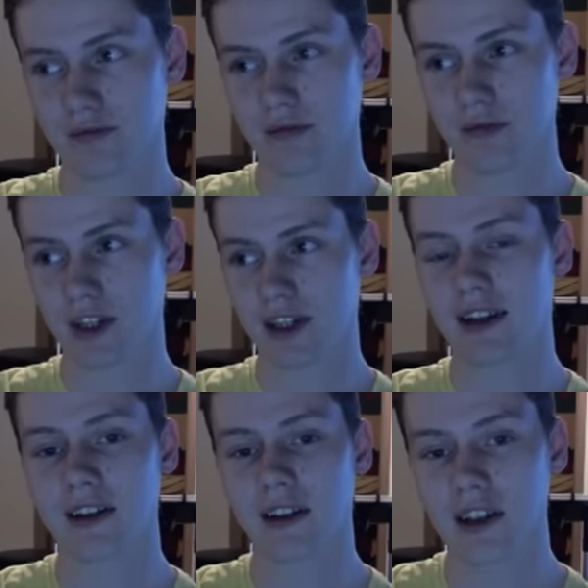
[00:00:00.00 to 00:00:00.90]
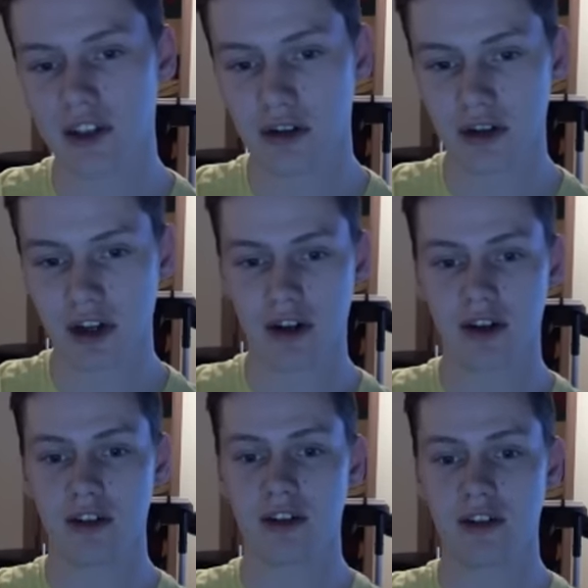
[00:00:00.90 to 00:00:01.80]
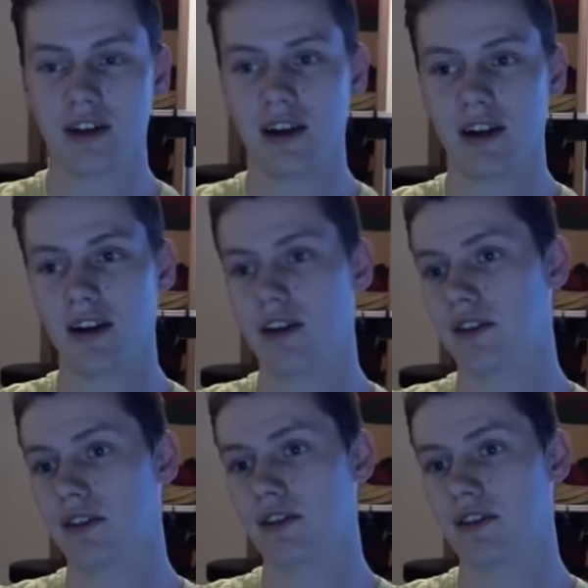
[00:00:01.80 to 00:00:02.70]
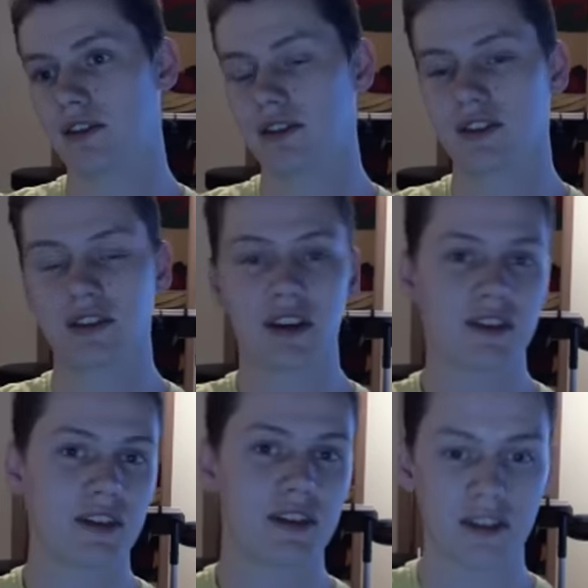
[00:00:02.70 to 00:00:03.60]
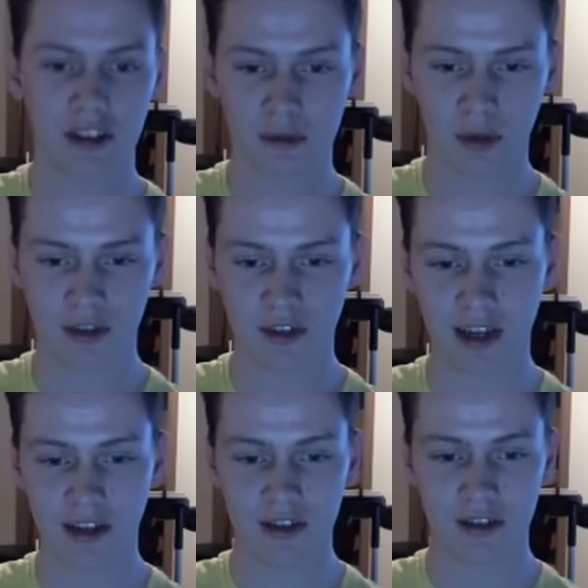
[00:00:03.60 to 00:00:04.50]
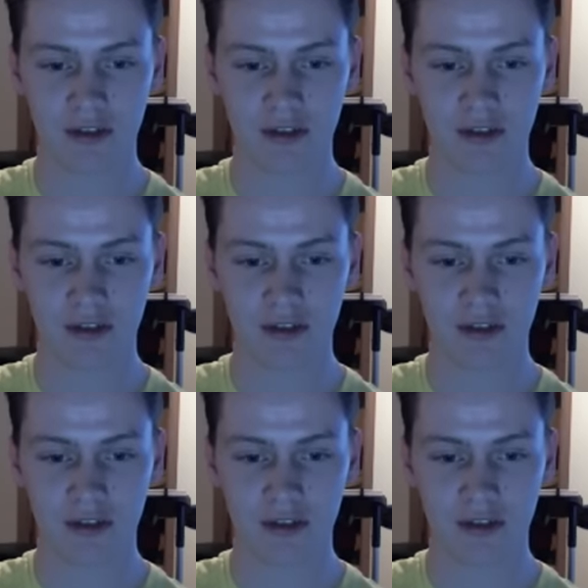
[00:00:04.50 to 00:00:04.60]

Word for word: like, getting a legendary card is sixty-six percent.